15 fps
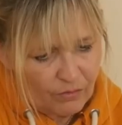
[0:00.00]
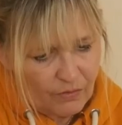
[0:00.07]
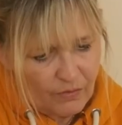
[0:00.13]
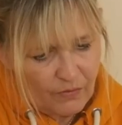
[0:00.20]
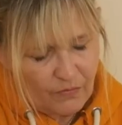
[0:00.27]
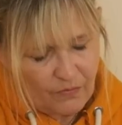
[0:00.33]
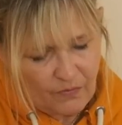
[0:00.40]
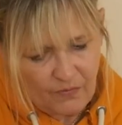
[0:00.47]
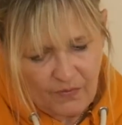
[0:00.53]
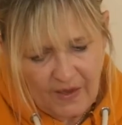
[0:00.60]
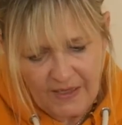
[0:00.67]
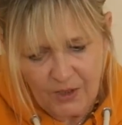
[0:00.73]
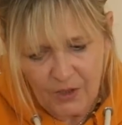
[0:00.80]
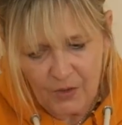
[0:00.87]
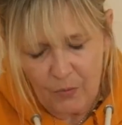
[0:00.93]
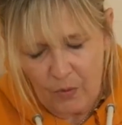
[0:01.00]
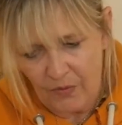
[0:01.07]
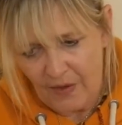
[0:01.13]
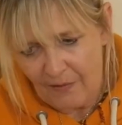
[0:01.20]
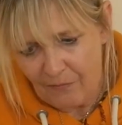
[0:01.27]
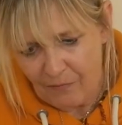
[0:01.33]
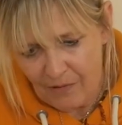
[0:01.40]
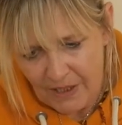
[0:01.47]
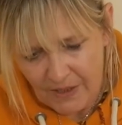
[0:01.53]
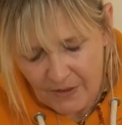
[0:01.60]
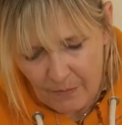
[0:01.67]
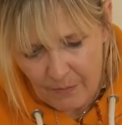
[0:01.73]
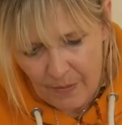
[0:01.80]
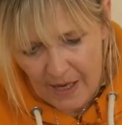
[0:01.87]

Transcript: they just want their freedom